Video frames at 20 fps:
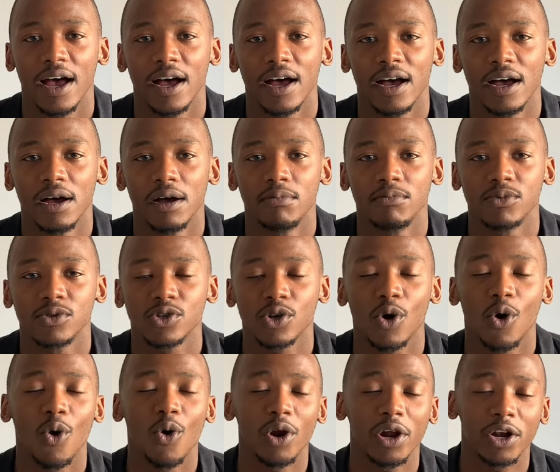
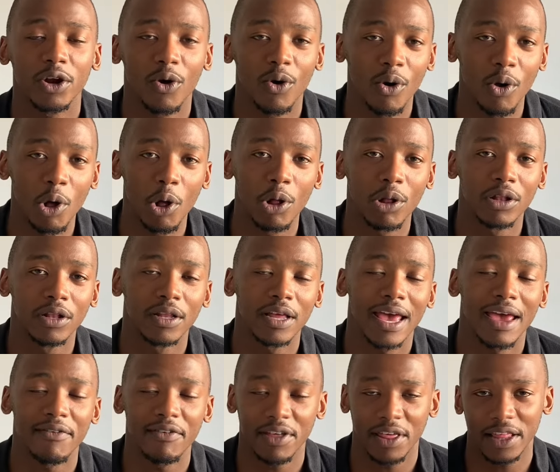So all in
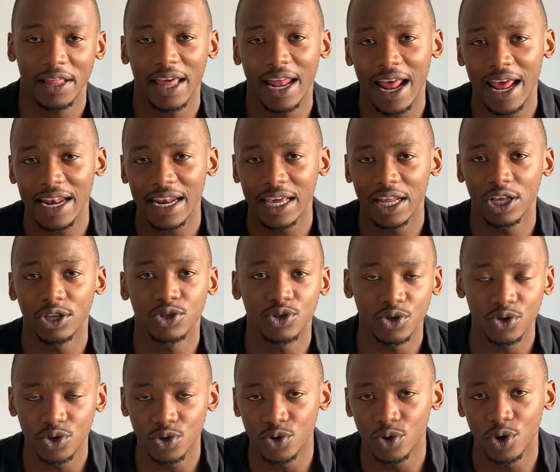all, everything that I needed
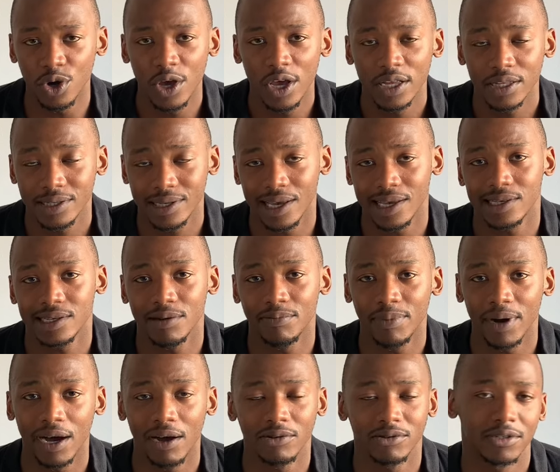to do takes
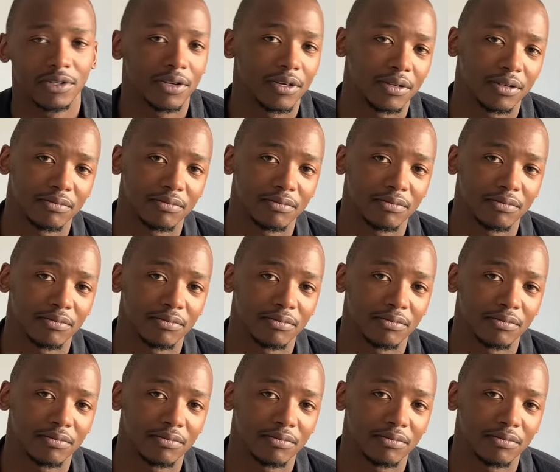about